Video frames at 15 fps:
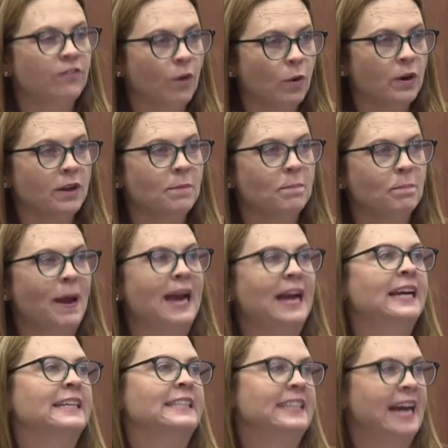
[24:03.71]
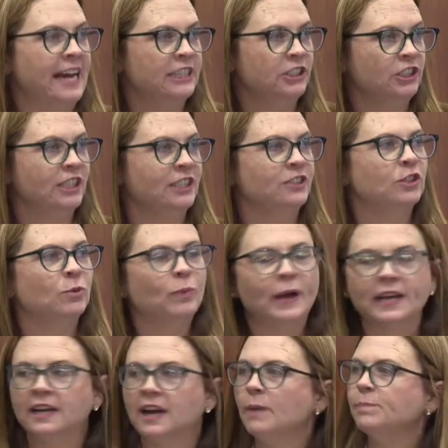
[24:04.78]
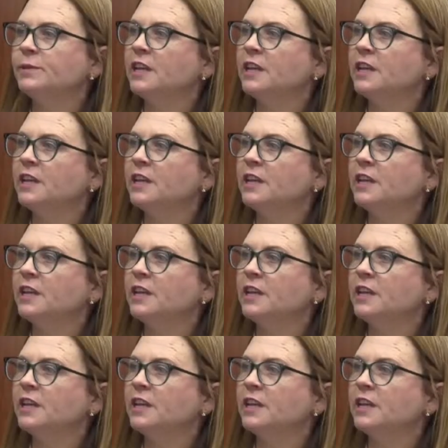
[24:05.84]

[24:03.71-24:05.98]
Fordham pay attention, to wake up,